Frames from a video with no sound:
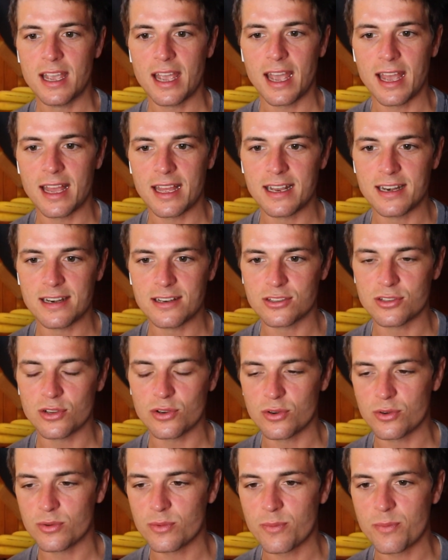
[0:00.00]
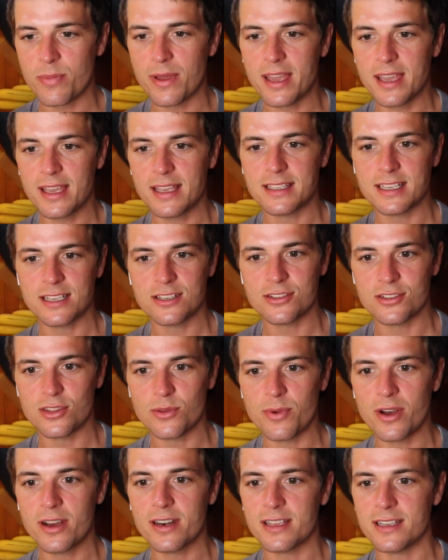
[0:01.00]
And so paying attention to the
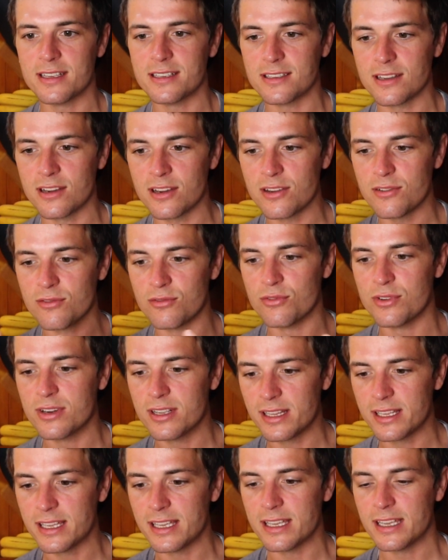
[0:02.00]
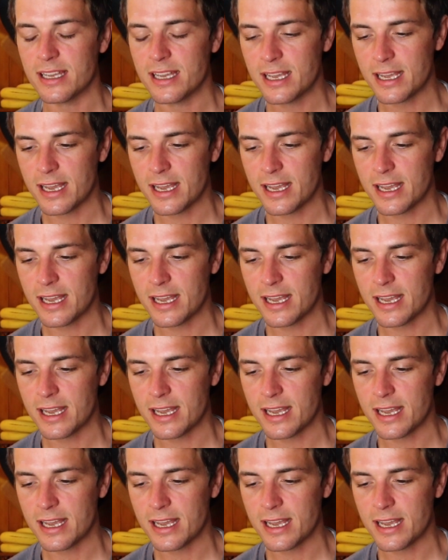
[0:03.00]
body is a really